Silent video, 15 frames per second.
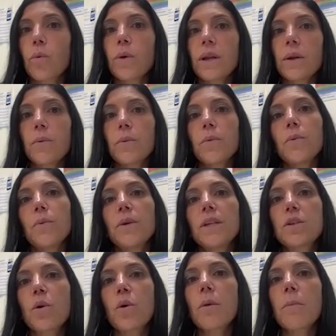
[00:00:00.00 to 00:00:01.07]
When we
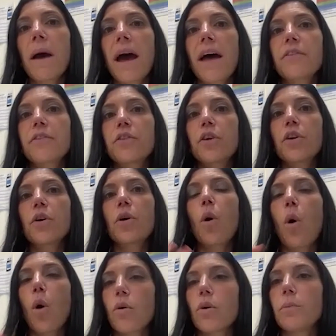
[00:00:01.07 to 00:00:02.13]
talk about the
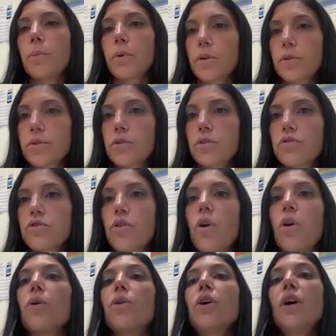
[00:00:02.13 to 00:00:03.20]
oral birth
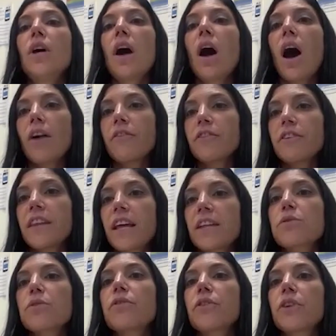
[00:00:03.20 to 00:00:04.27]
control, often that's
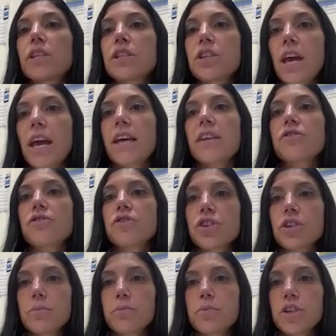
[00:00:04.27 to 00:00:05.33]
referring to
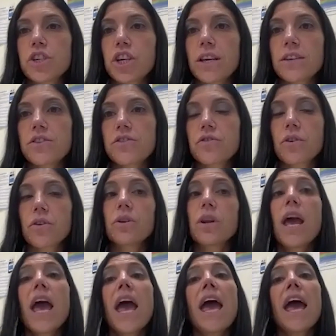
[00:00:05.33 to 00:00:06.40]
estrogen and progesterone,
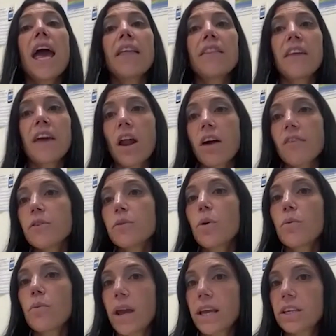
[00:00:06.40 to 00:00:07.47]
and that often
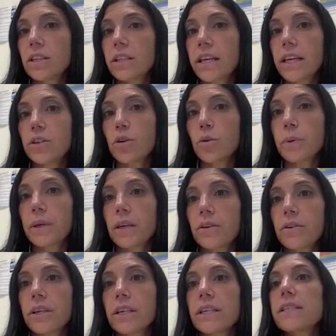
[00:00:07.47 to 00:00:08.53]
will regulate your
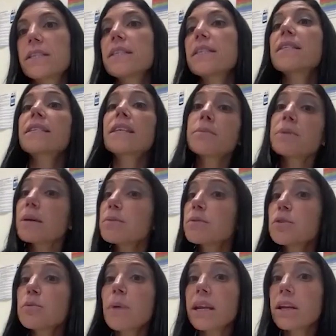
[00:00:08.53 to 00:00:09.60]
periods. Sometimes
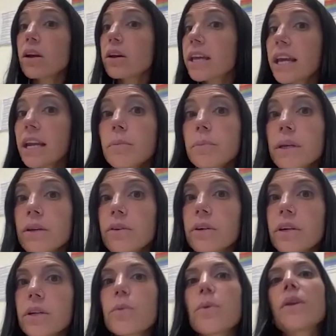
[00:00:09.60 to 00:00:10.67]
you may not get a
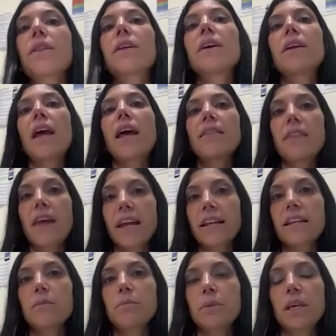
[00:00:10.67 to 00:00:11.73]
period with it, and that
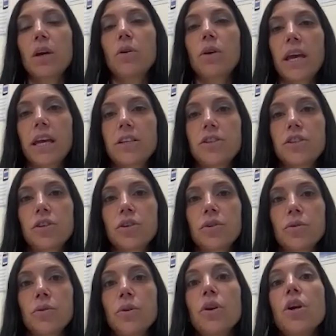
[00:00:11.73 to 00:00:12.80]
can be okay too.